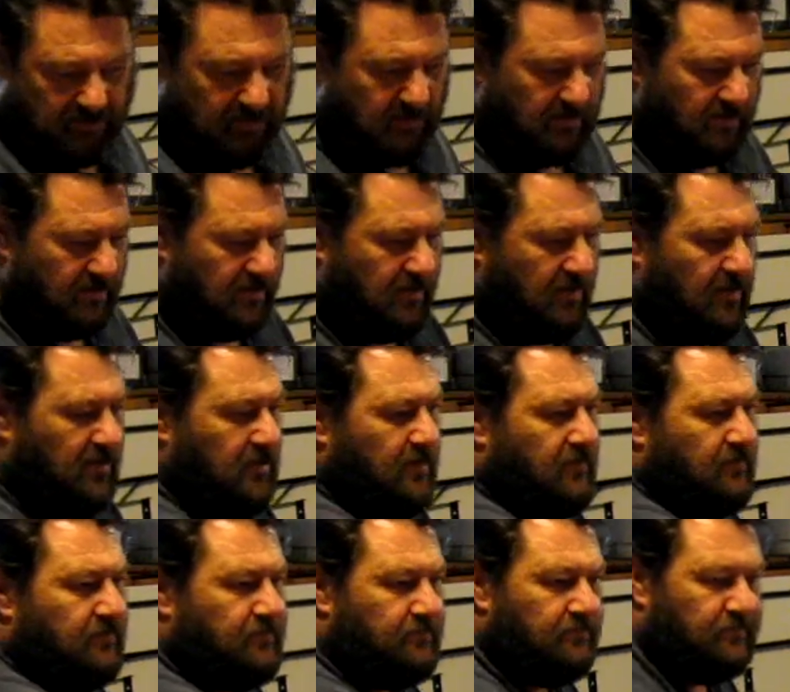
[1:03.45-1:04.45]

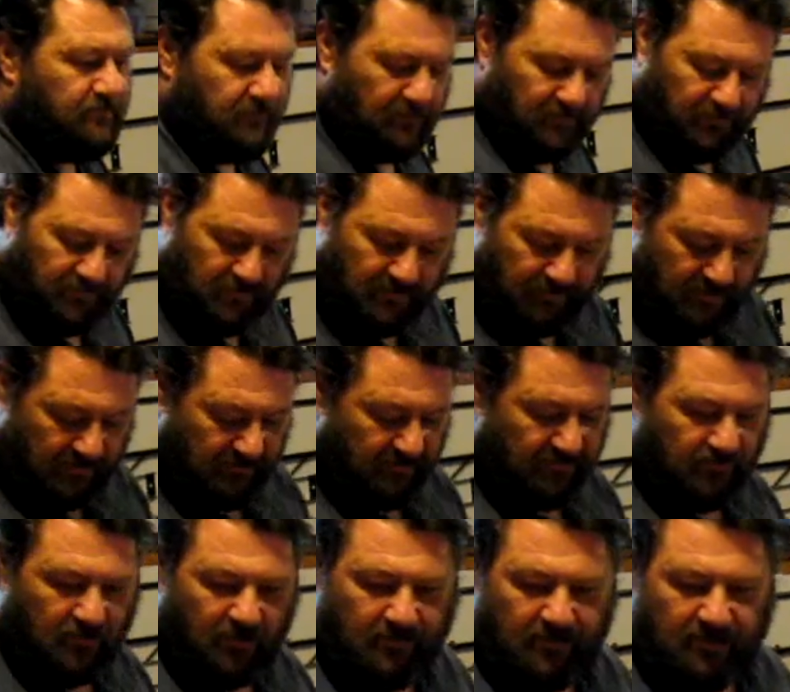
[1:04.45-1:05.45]
uh, few people
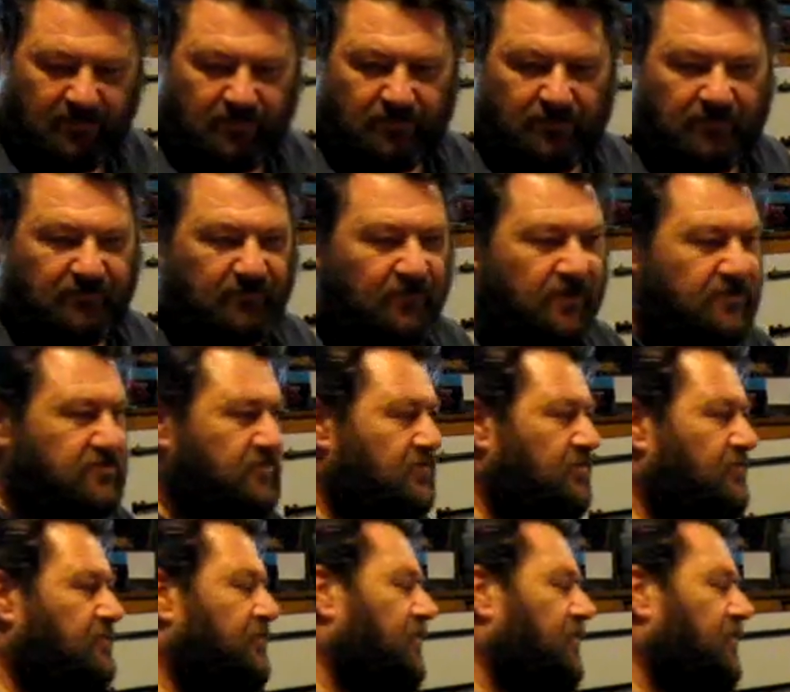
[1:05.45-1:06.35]
have commented when I've mentioned